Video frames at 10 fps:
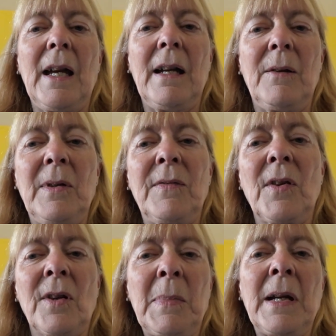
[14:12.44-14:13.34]
And we've
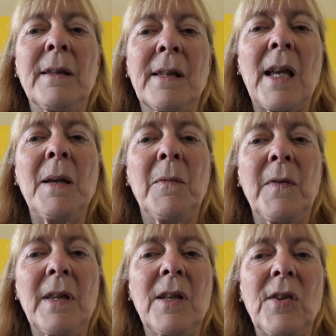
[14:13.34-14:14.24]
got about the same
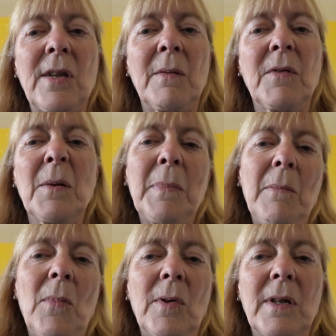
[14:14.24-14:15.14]
for this year. We've got a
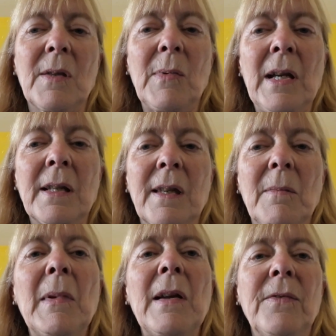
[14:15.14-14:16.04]
bit more because we had
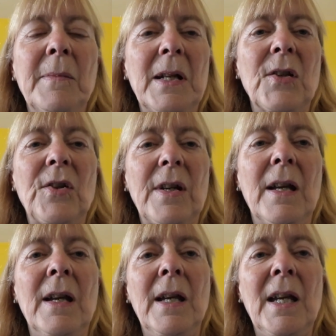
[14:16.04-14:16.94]
some left from last
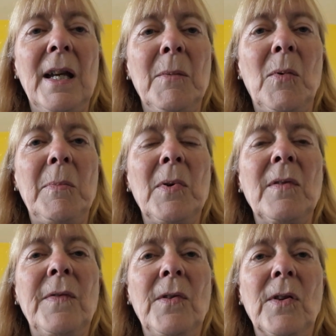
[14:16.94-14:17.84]
year. We
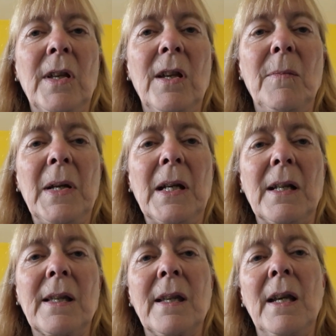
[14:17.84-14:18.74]
bought 4
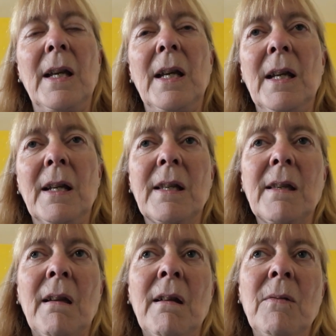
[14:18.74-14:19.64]
cubics,
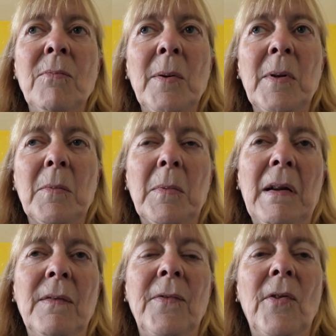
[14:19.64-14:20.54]
so probably got
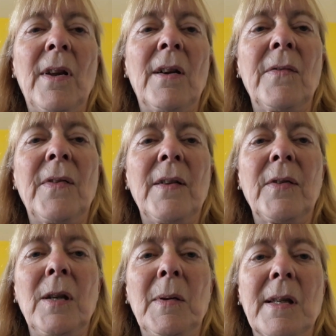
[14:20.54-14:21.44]
about 4.5, 5
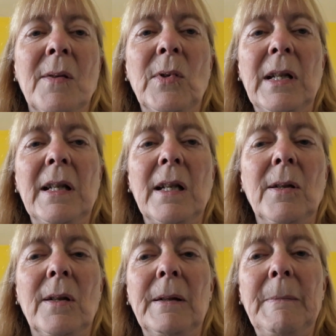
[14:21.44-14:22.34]
cubics of wood in
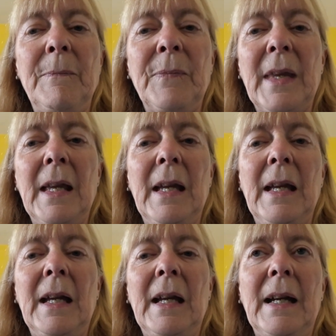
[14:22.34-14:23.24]
total.
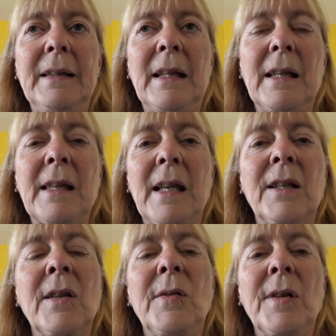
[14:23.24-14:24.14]
And then say
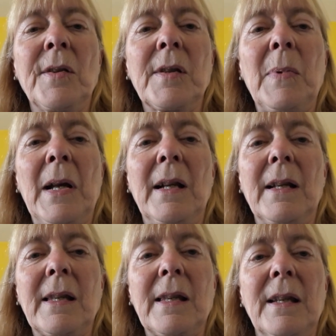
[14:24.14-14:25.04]
2 tons of
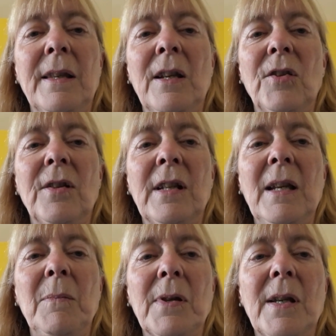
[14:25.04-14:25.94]
pellets, and that should
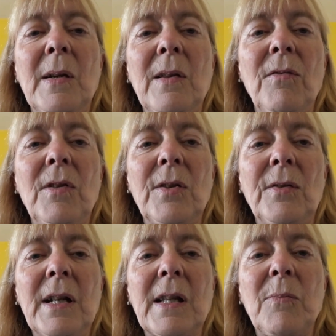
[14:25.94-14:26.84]
keep us going through till next